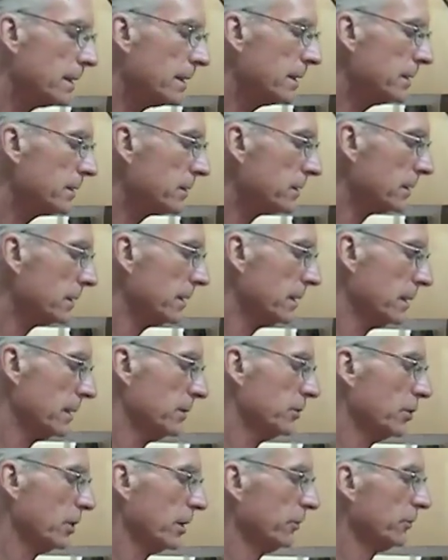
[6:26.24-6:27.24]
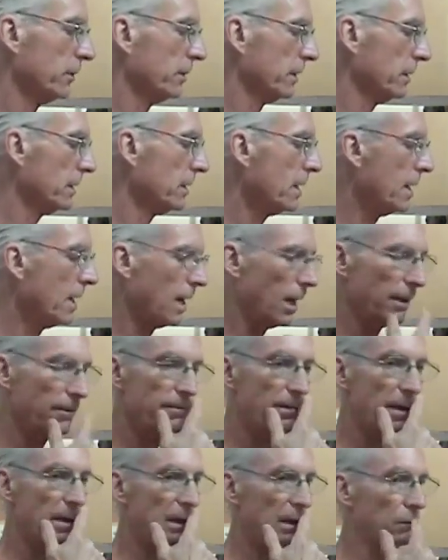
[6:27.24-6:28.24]
easily adjust it. I
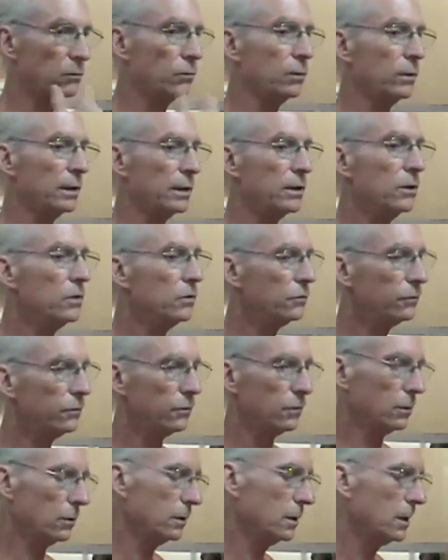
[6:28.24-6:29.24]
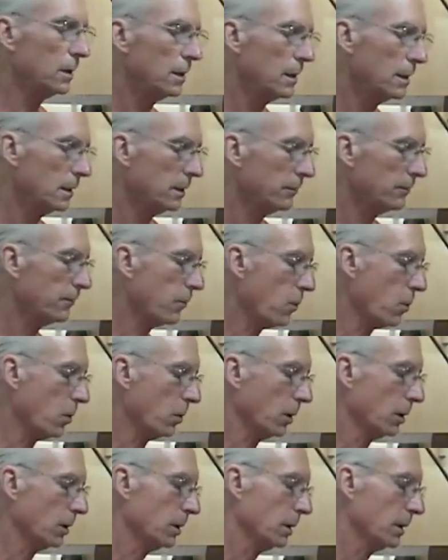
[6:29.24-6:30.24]
find it really useful
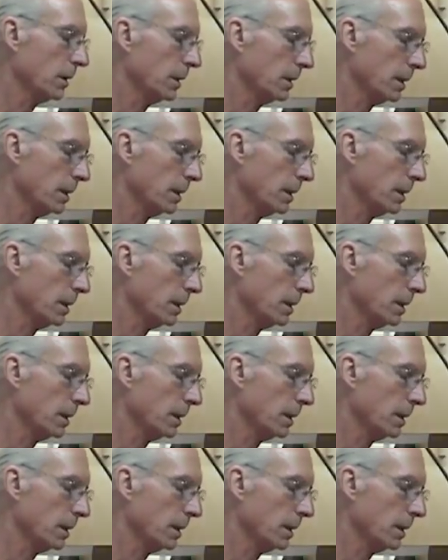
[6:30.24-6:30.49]
for